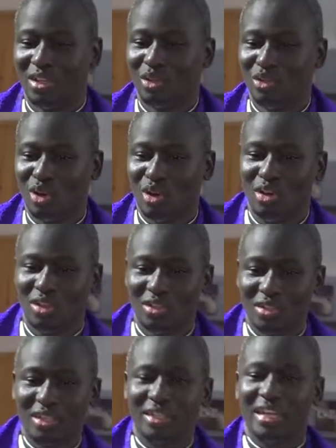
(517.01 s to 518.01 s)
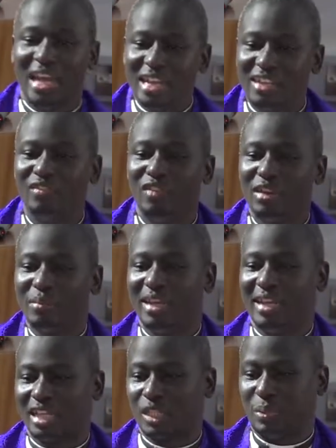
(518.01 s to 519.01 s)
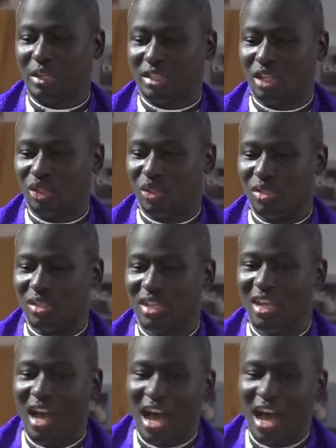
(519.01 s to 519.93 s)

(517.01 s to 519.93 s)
You know, they had very many expectations.